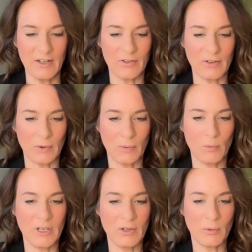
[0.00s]
So
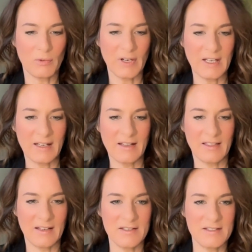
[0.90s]
when you're breaking
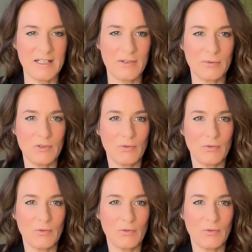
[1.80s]
things down,